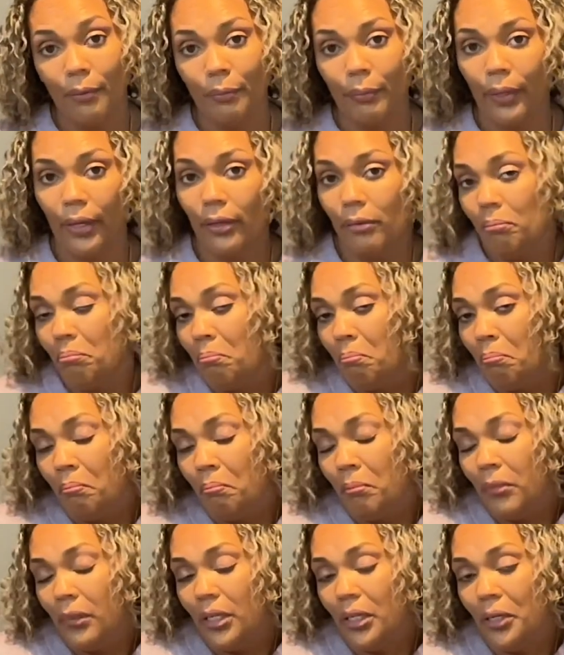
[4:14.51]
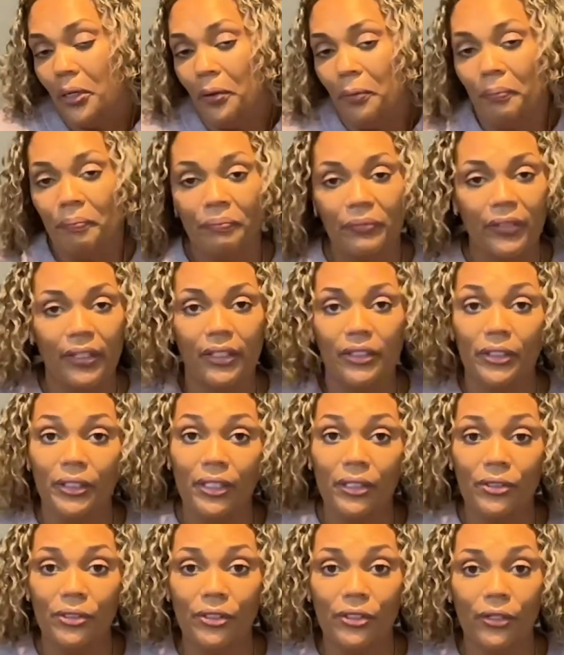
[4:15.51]
but you know, to
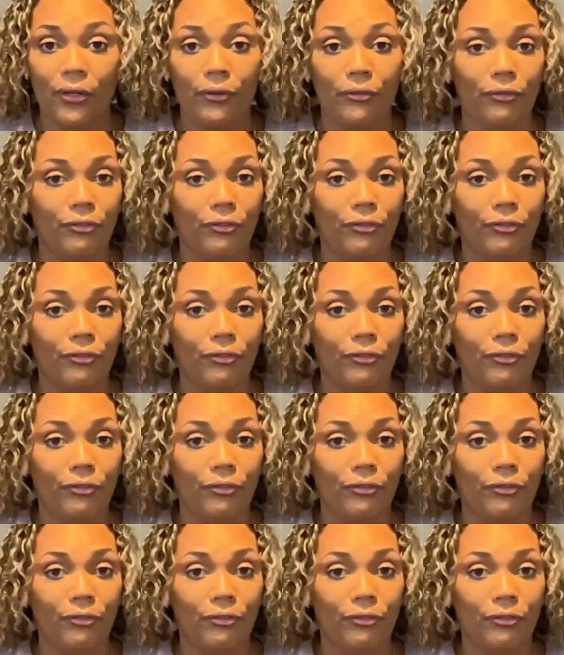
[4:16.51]
each his own.